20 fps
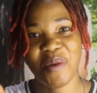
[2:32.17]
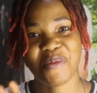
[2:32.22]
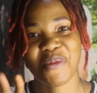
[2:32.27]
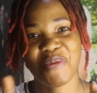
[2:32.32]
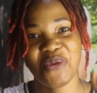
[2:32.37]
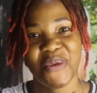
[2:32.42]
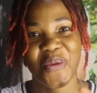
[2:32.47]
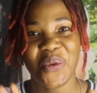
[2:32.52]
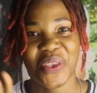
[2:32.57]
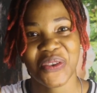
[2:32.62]

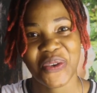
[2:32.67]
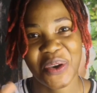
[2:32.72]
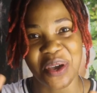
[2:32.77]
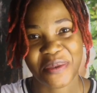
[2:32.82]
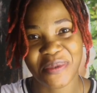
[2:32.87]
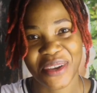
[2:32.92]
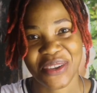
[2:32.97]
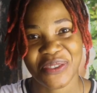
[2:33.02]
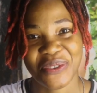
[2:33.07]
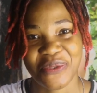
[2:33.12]
before we talk
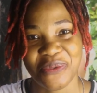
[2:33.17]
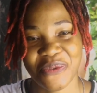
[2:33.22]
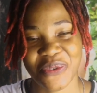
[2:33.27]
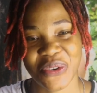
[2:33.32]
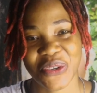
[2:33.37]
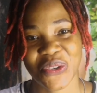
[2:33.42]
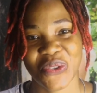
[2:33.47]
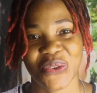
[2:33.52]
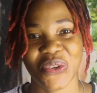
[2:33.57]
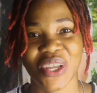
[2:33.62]
about the
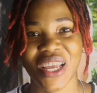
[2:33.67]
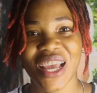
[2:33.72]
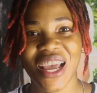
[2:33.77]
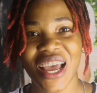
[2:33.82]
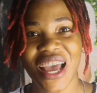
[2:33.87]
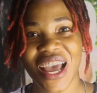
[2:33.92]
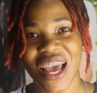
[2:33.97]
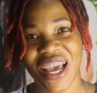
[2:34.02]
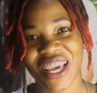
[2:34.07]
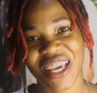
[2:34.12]
first one.
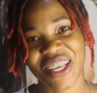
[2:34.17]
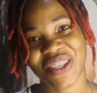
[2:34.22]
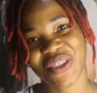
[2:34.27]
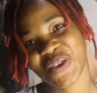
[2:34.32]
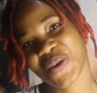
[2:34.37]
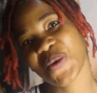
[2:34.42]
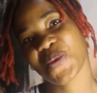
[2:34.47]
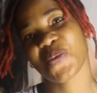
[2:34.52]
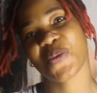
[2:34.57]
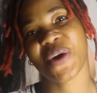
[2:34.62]
Okay, so